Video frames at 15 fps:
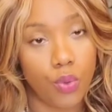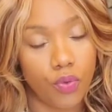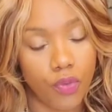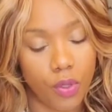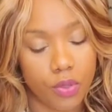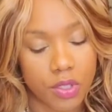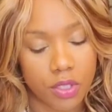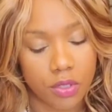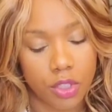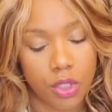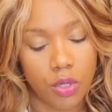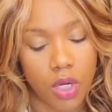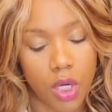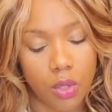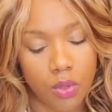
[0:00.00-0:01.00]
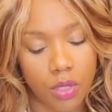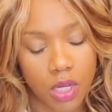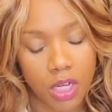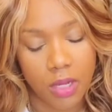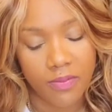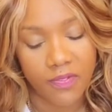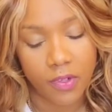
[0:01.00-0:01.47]
focus on your own
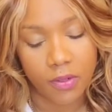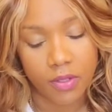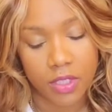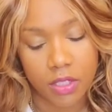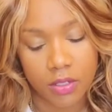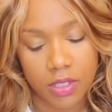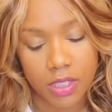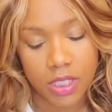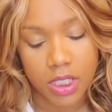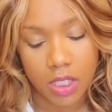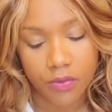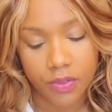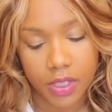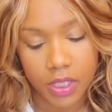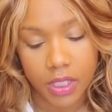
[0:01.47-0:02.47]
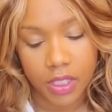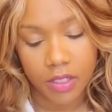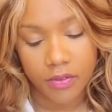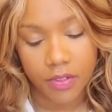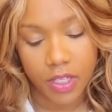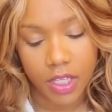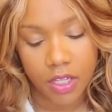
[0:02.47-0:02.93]
cup, focus on
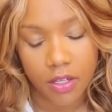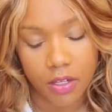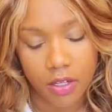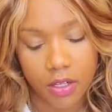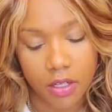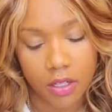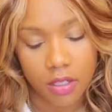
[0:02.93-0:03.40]
self-love here.